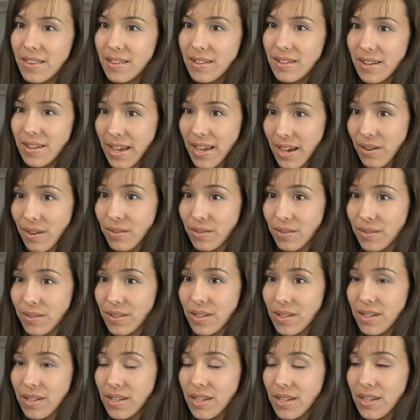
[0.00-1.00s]
now.
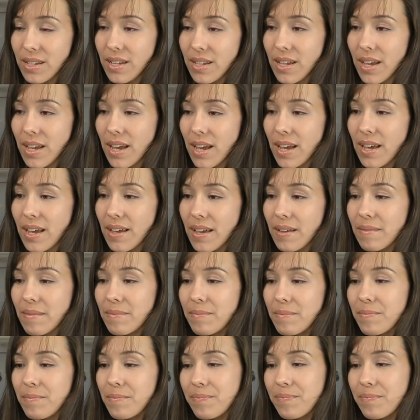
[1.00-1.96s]
Mm-hmm.